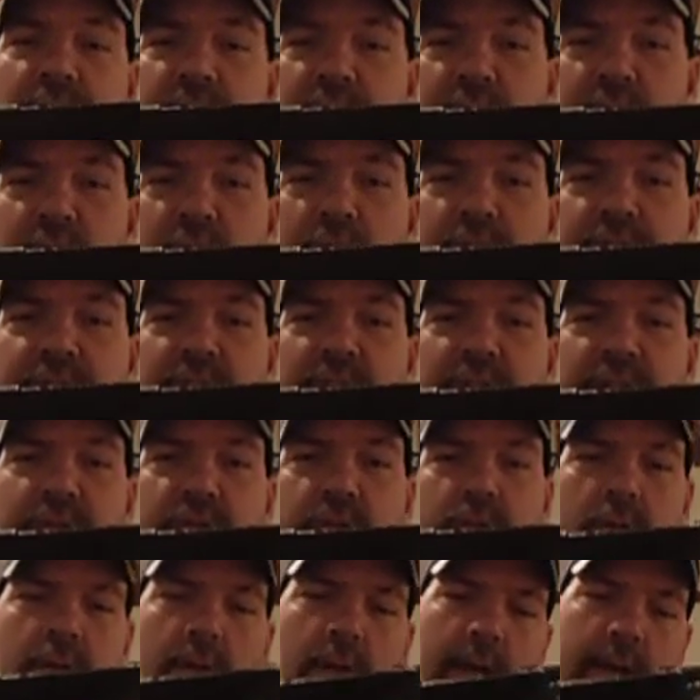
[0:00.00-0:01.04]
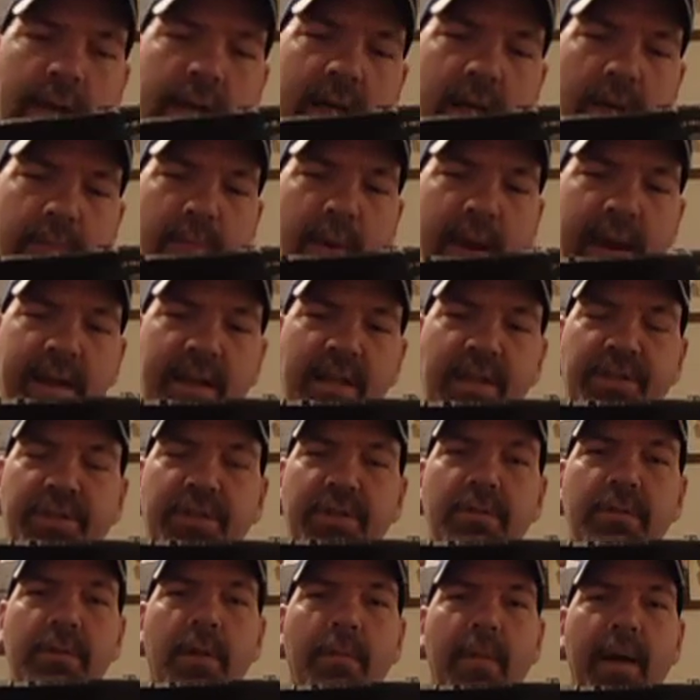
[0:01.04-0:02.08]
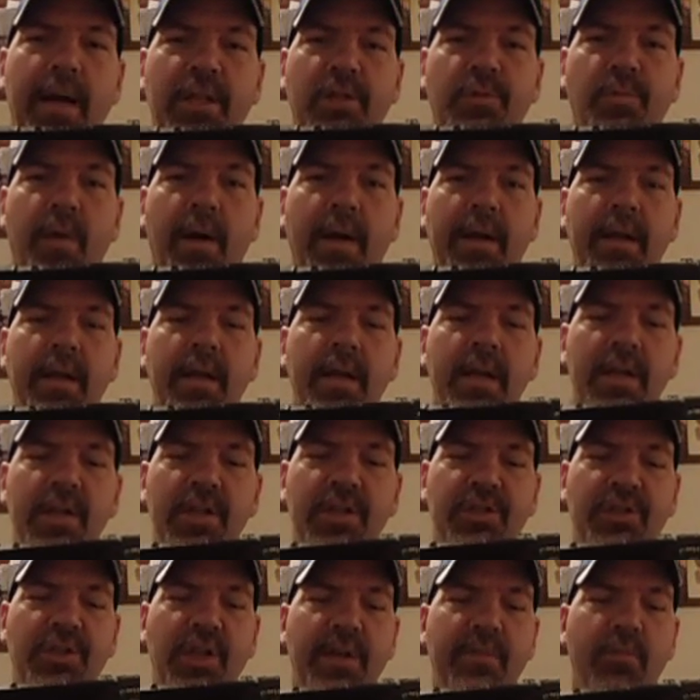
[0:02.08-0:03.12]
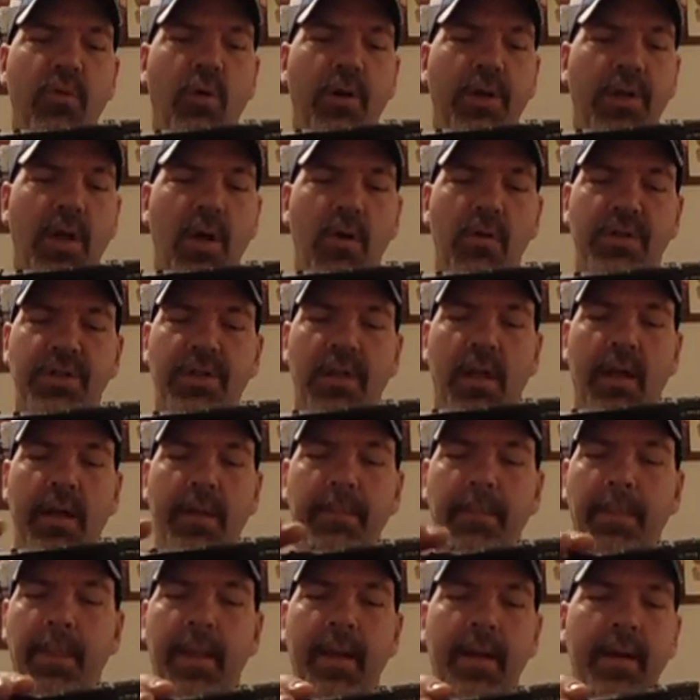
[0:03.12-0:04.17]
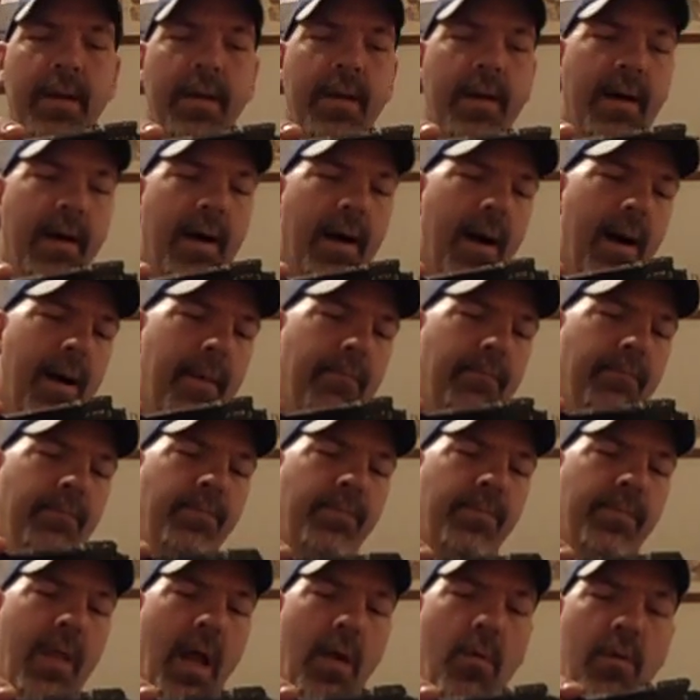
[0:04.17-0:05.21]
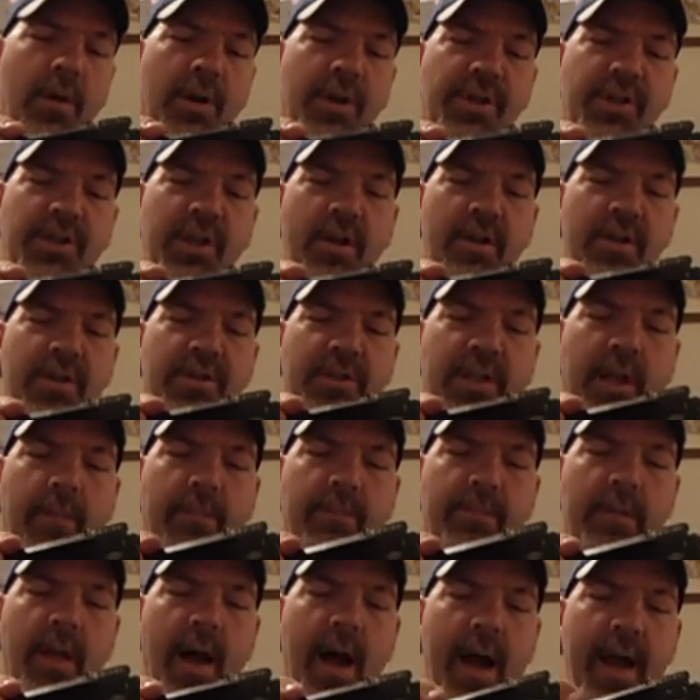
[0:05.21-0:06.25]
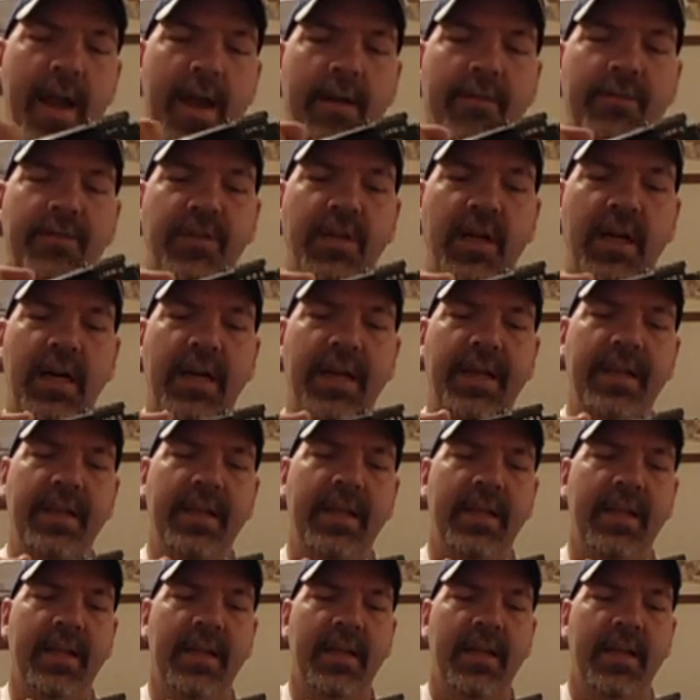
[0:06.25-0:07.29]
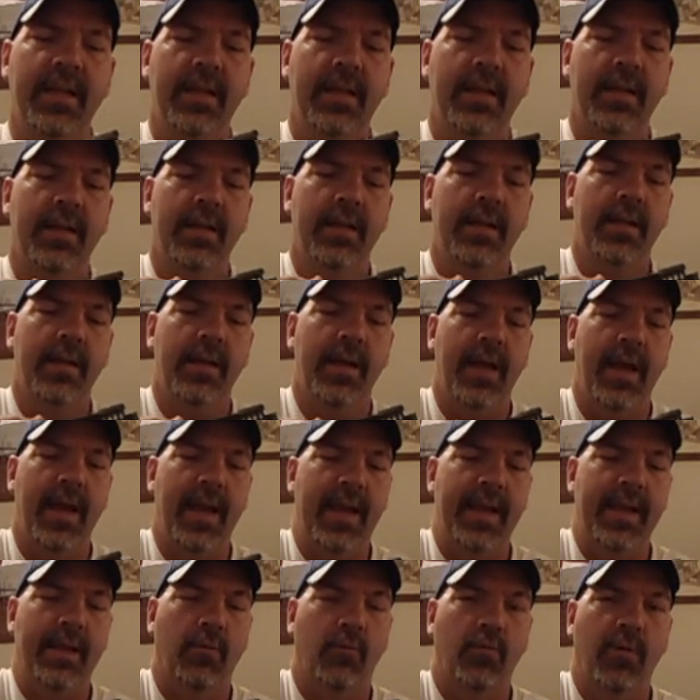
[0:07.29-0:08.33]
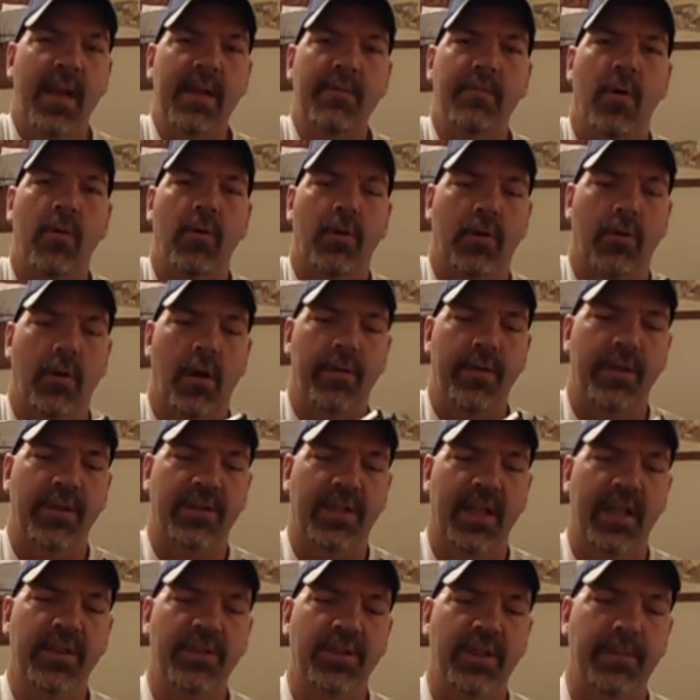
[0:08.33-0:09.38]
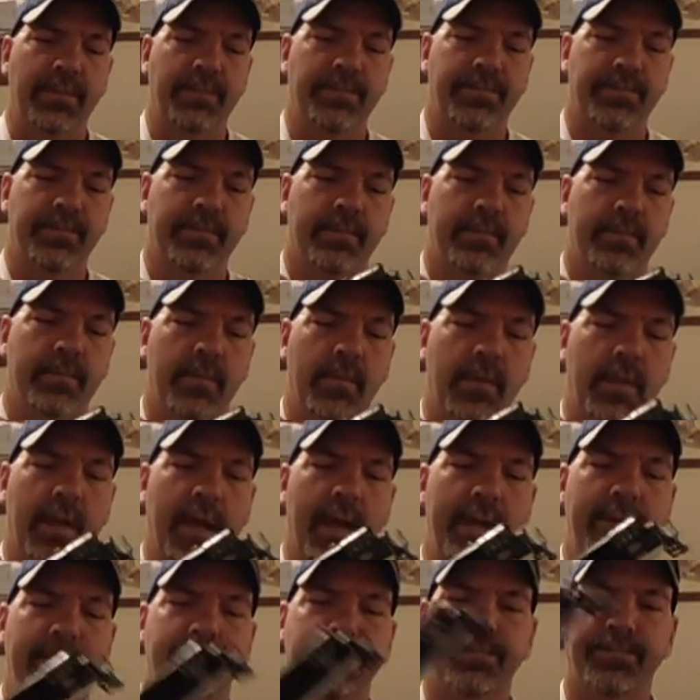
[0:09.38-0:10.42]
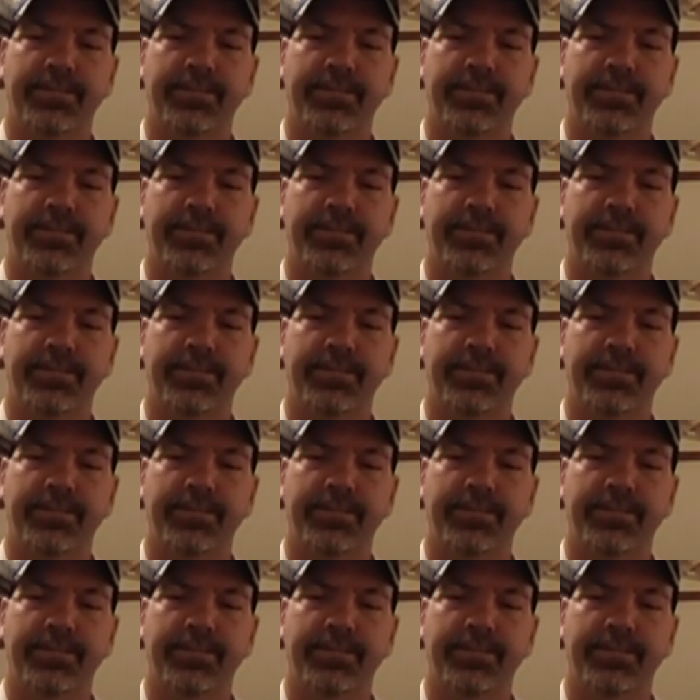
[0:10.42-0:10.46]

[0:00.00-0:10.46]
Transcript: a New York Central. I got it painted soon to match my Seaboard coastline. I want to show you something. I have done a remotor on this engine. Okay?